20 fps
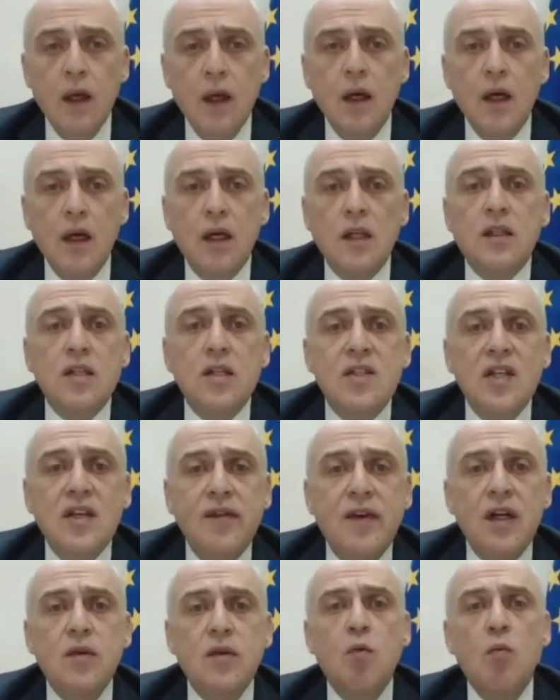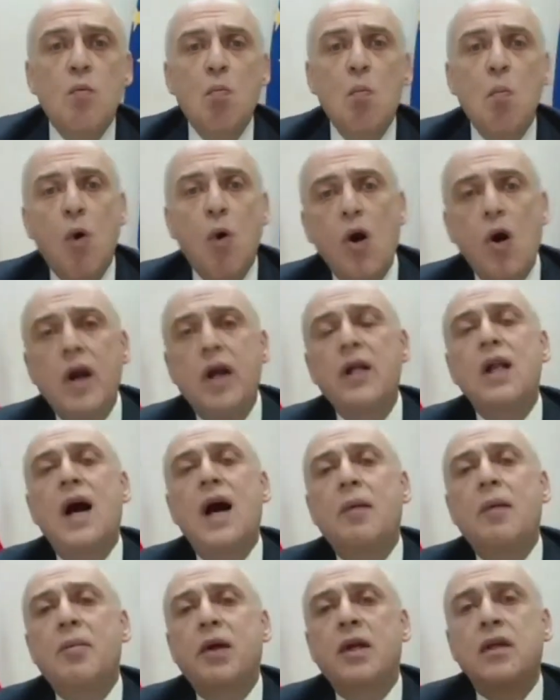It is even more
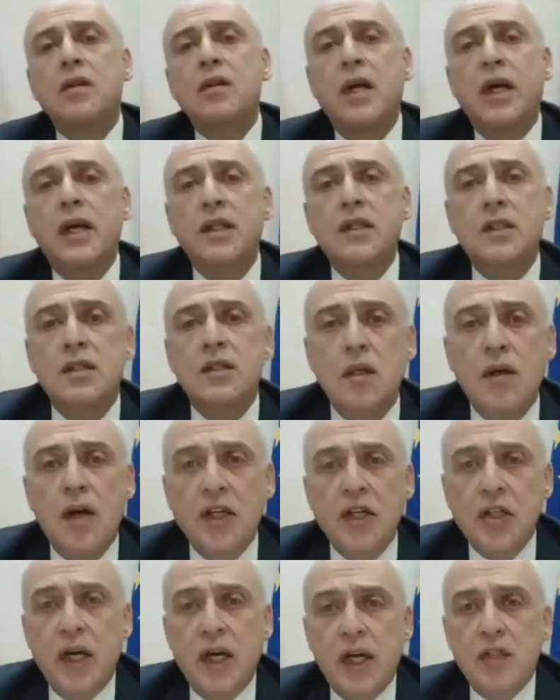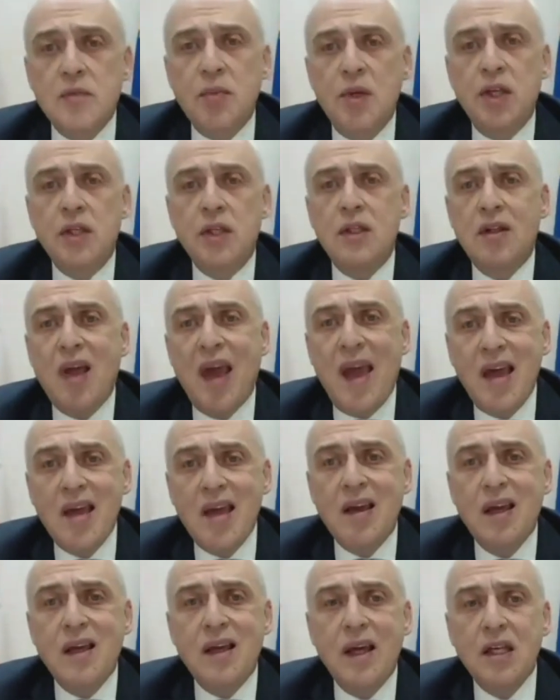alarming that Russia has been
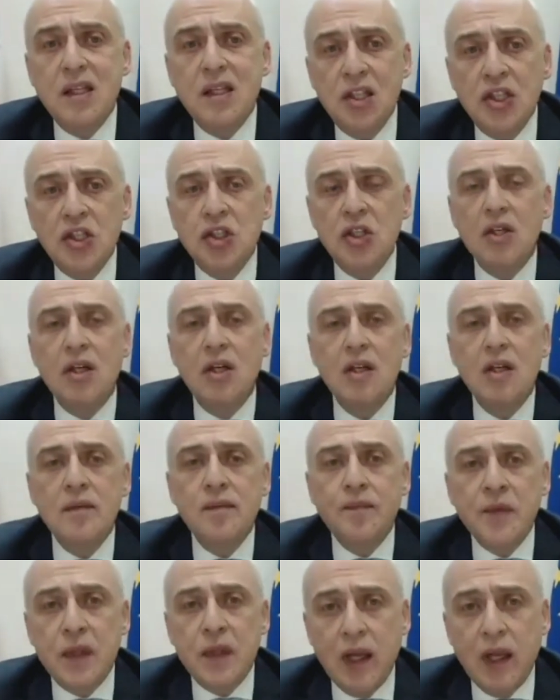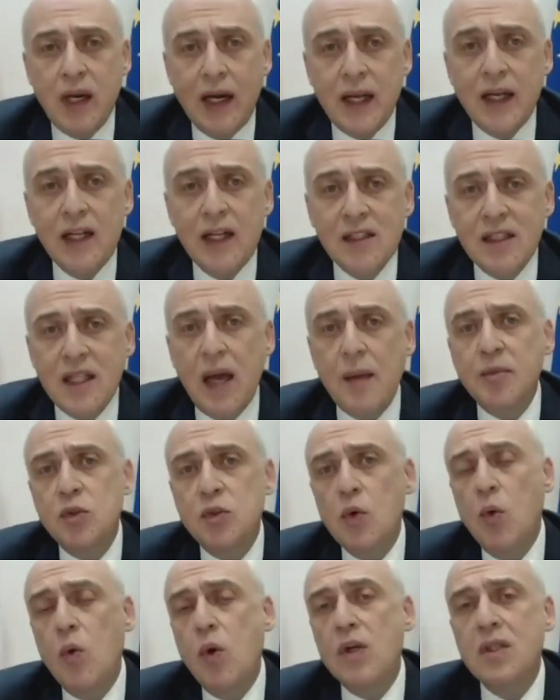taking additional legal steps
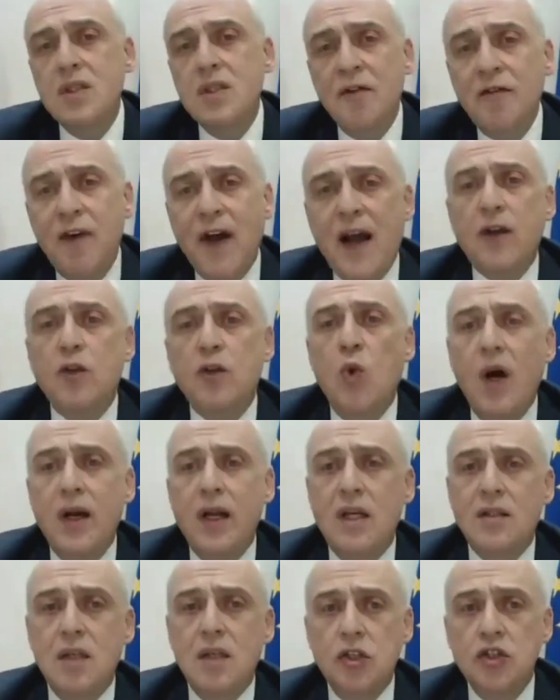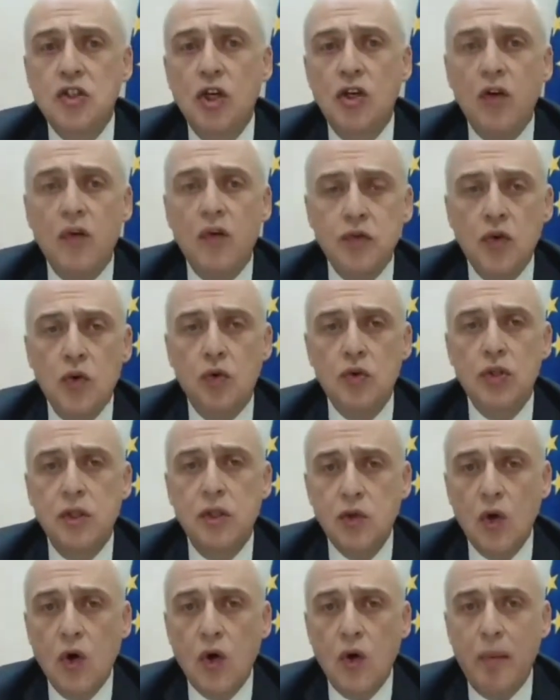toward de facto annexation of
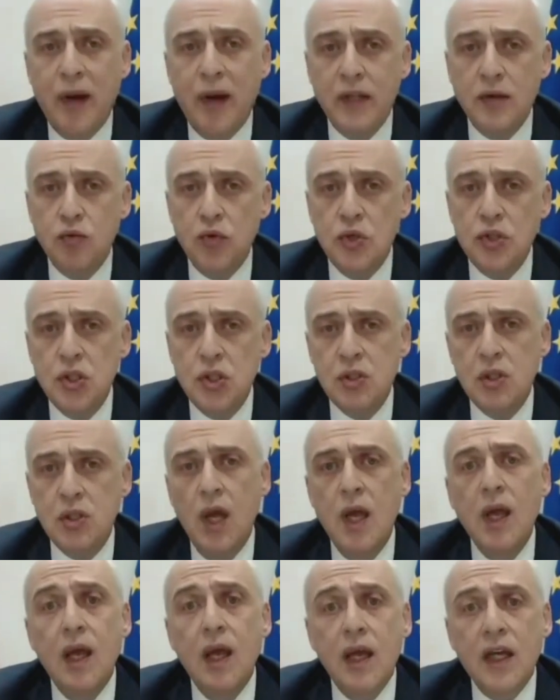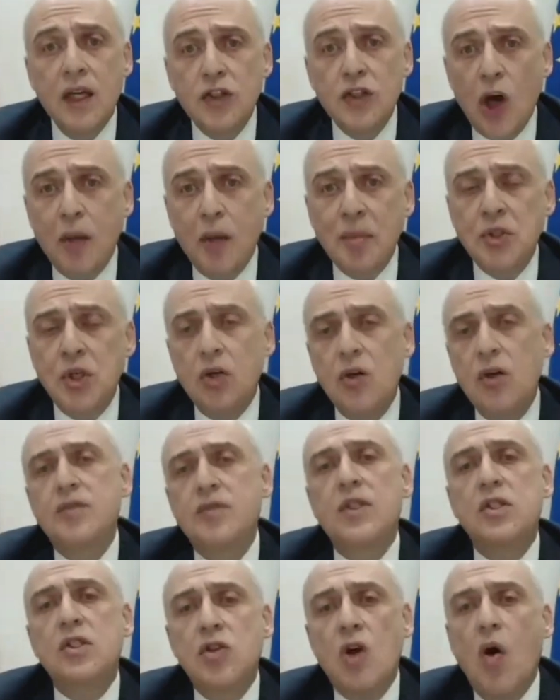Georgia's occupied regions adoption of
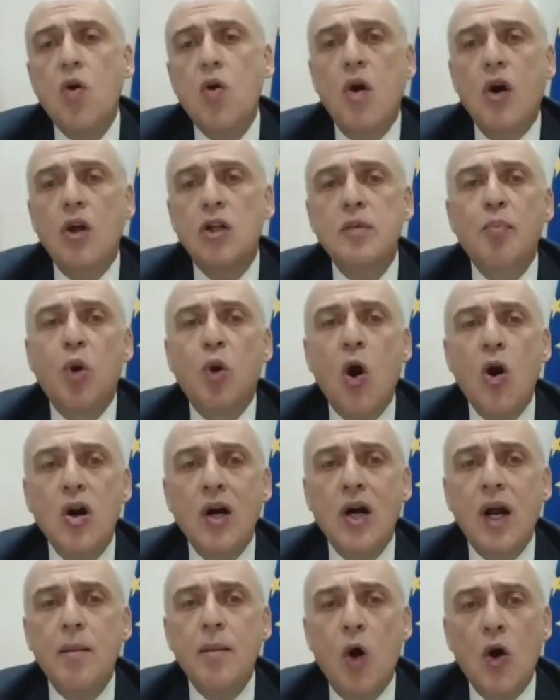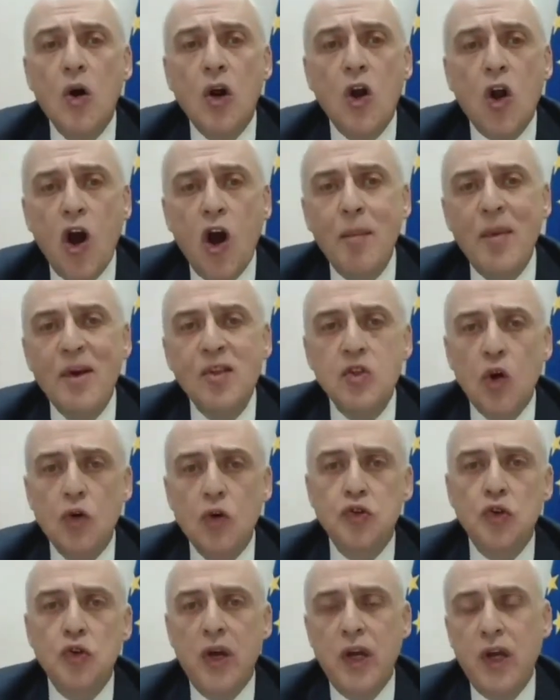the so-called program on common
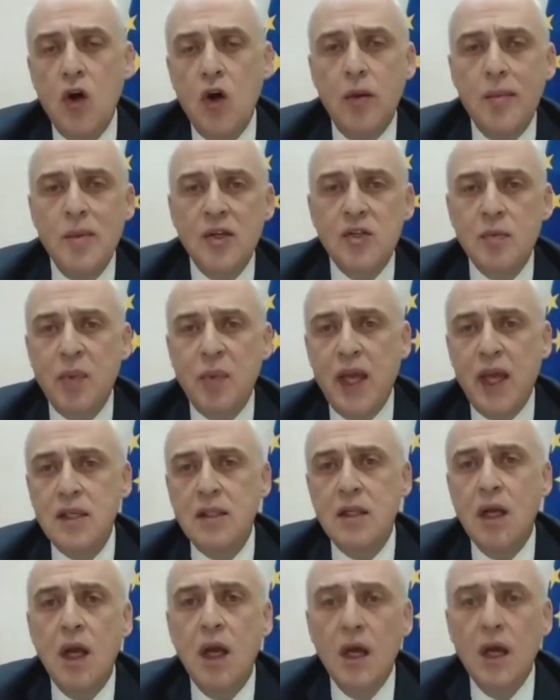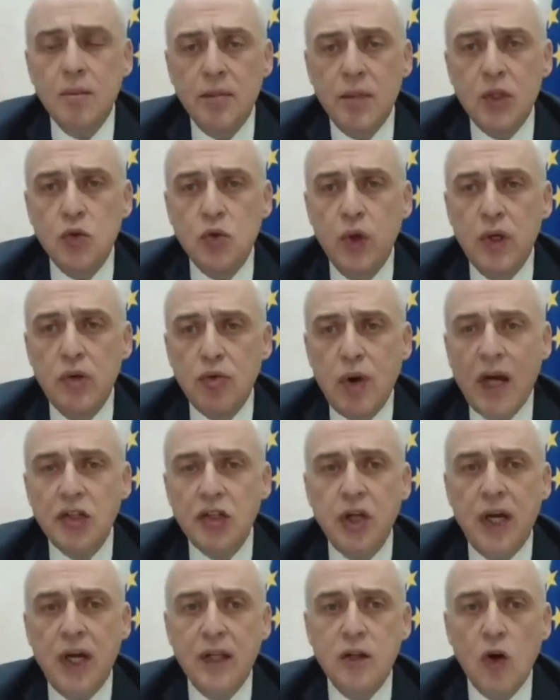socio-economic space between
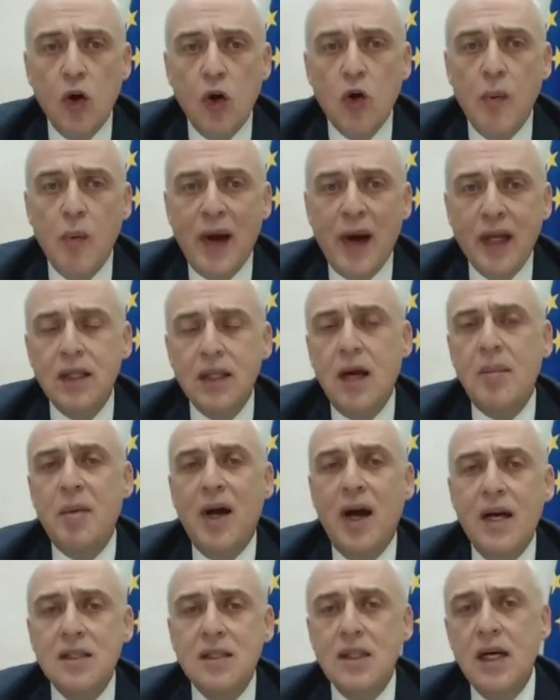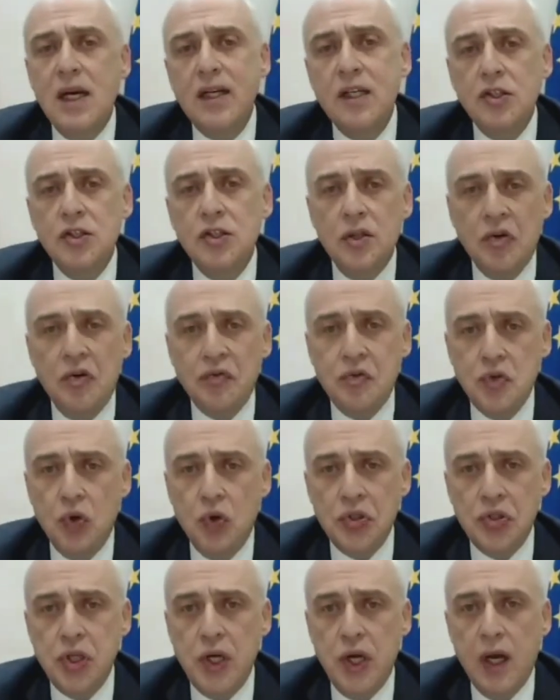Russia and the occupied Abkhazia region of
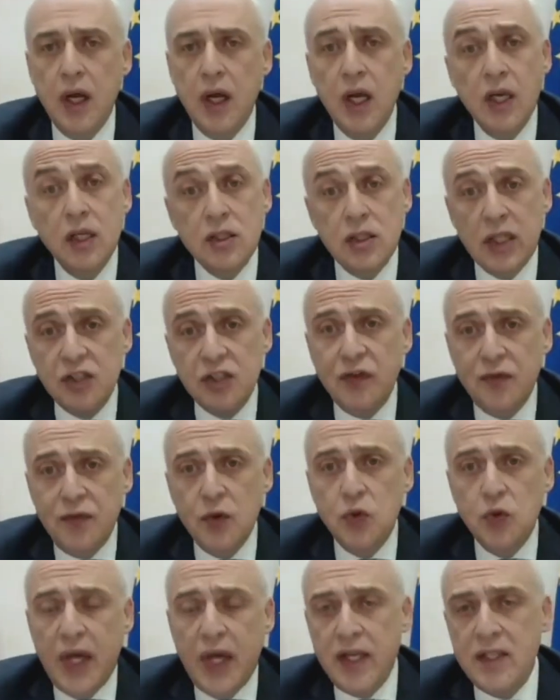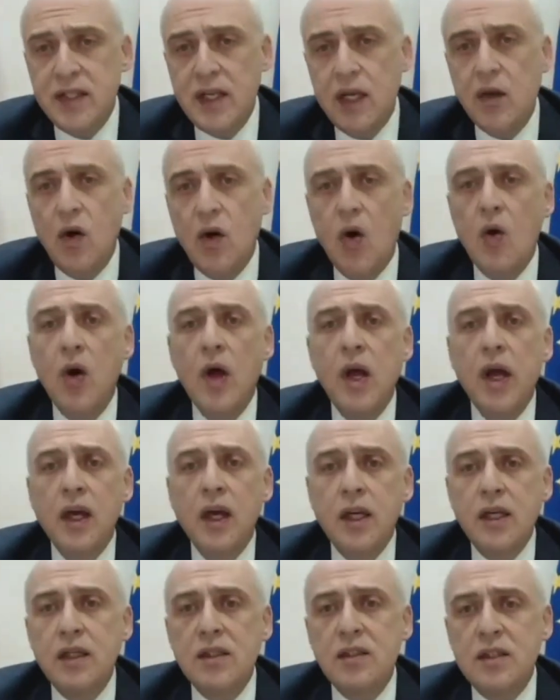Georgia just a few days ago
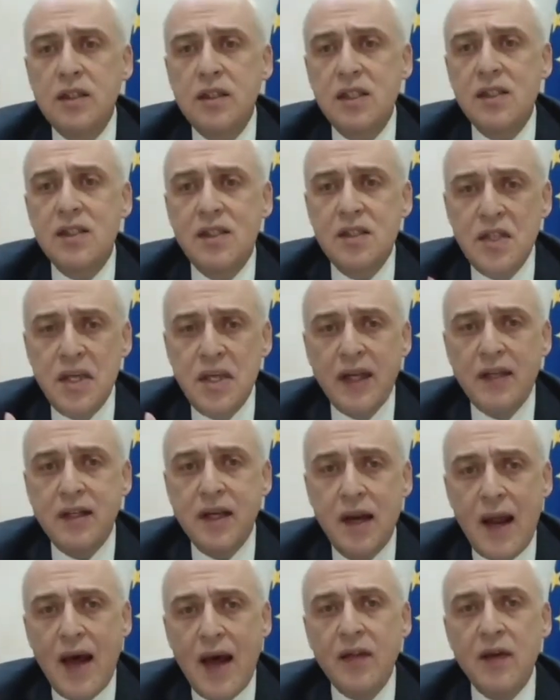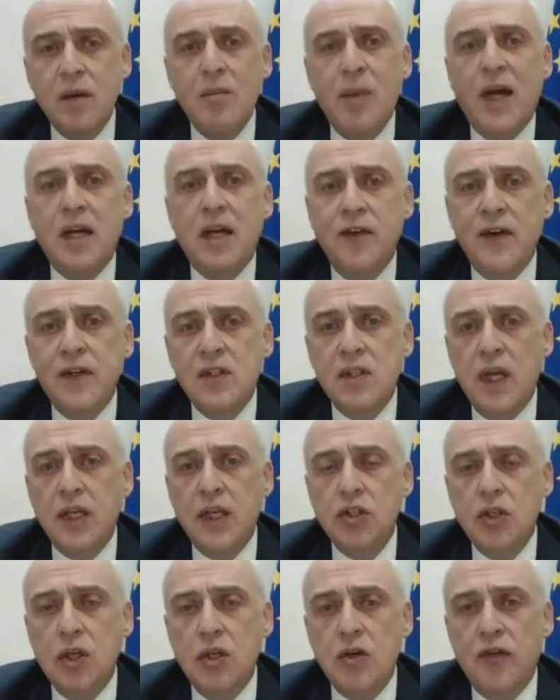it is yet another
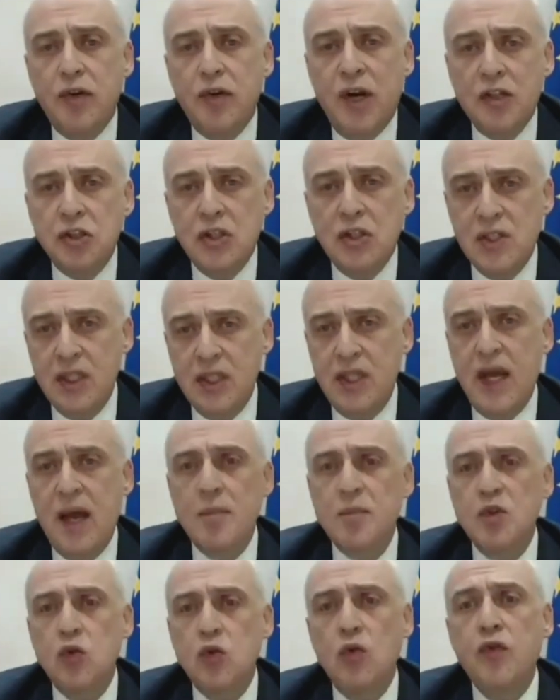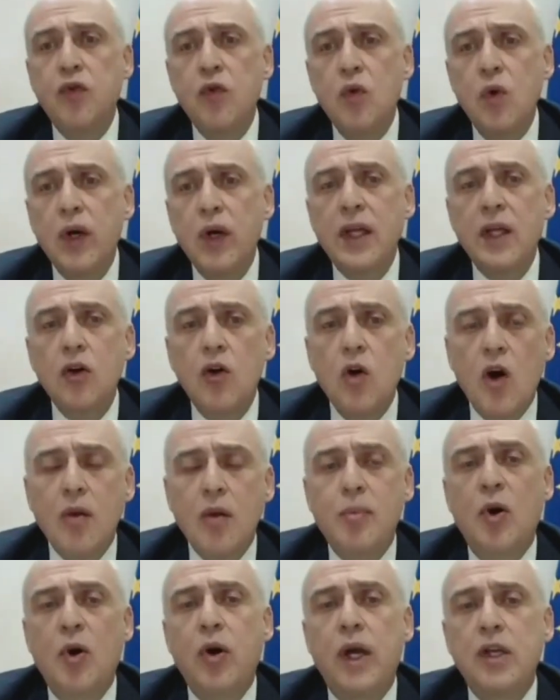manifestation of Russia's attempts to fully
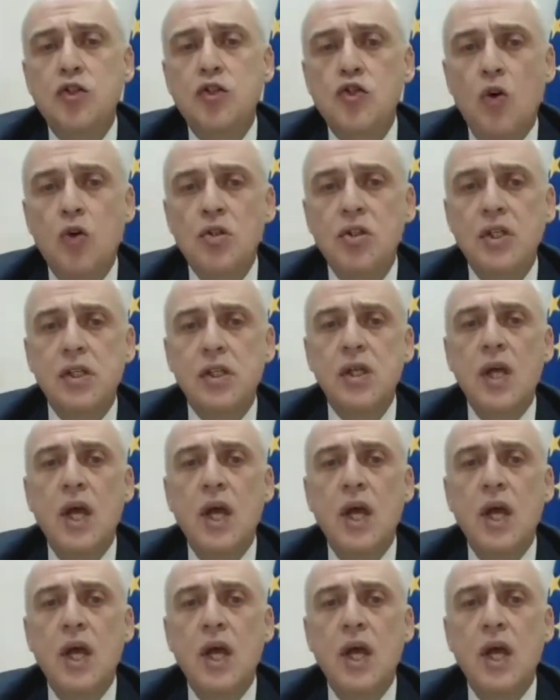incorporate Georgia's